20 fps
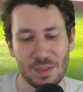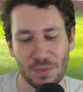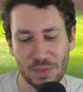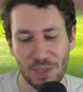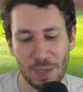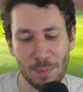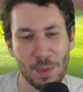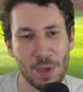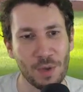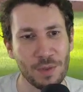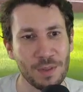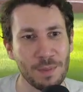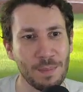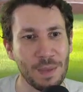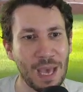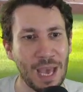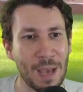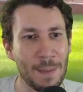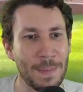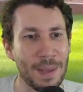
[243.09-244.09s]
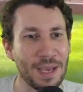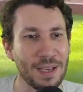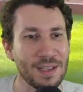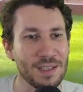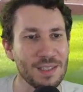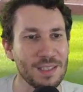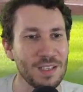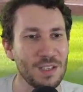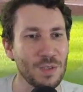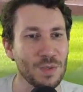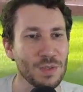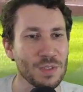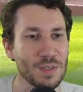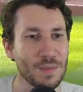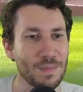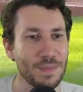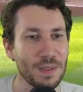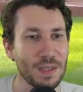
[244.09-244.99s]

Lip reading: a foul ball, and the at-bat continues.